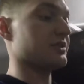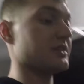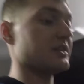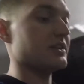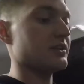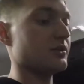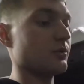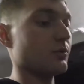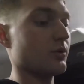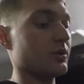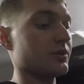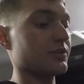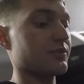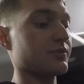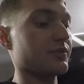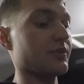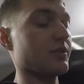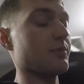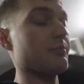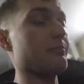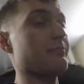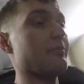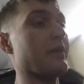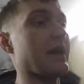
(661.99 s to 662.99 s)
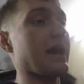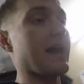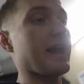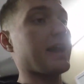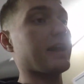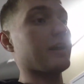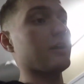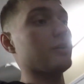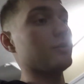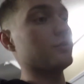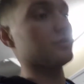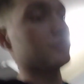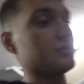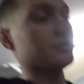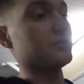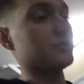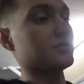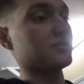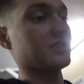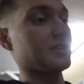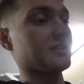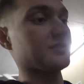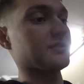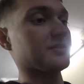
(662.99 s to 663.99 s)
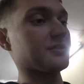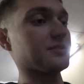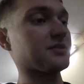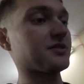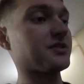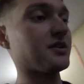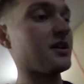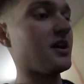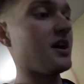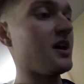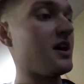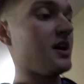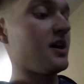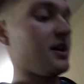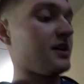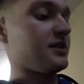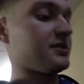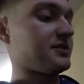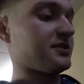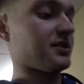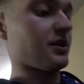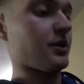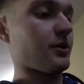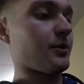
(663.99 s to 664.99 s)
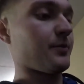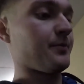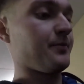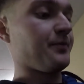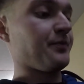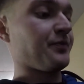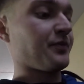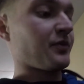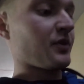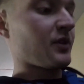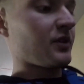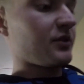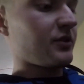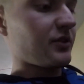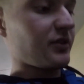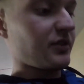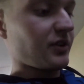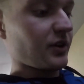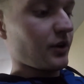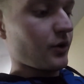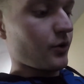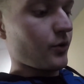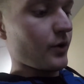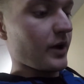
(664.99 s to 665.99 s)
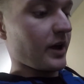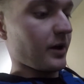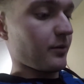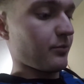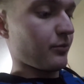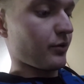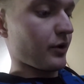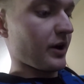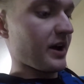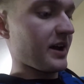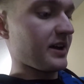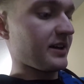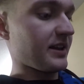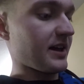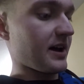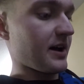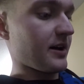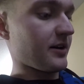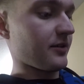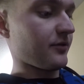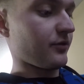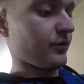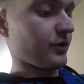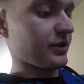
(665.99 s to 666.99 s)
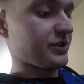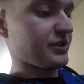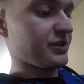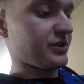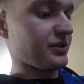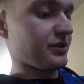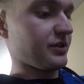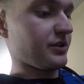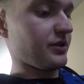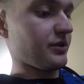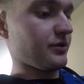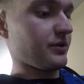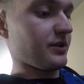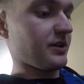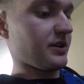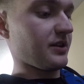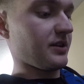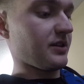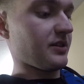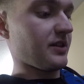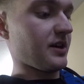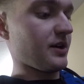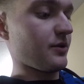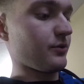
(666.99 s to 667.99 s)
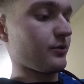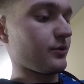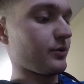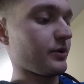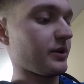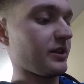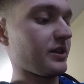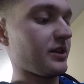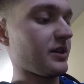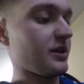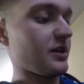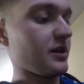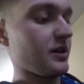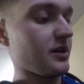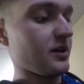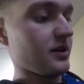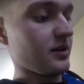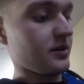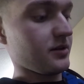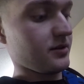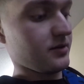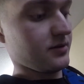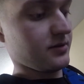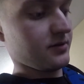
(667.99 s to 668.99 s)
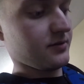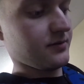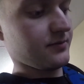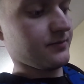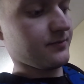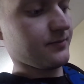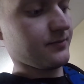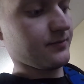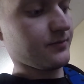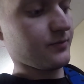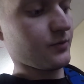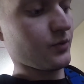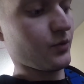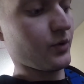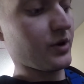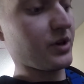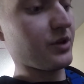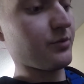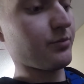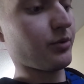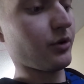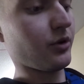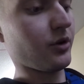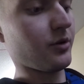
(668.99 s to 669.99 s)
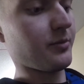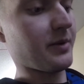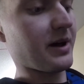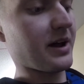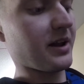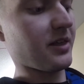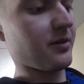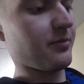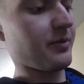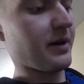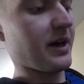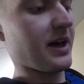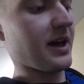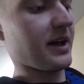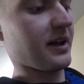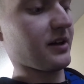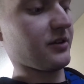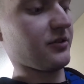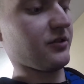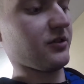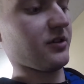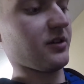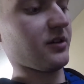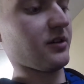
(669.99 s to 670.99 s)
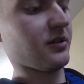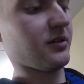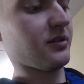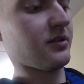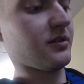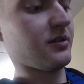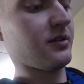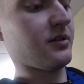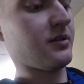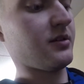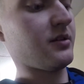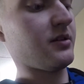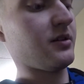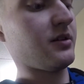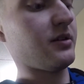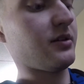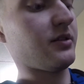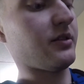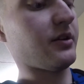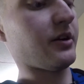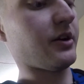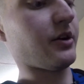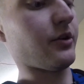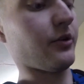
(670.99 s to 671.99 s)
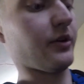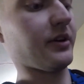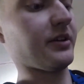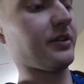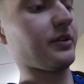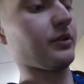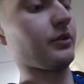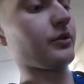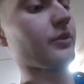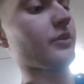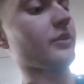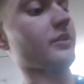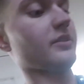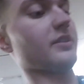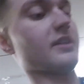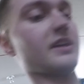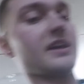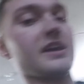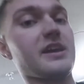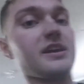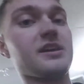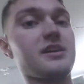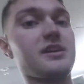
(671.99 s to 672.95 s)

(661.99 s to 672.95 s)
need the ones for the back O2 sensors. So just a quick breakdown of what you're doing. When you pull them out of the packaging, they're going to look like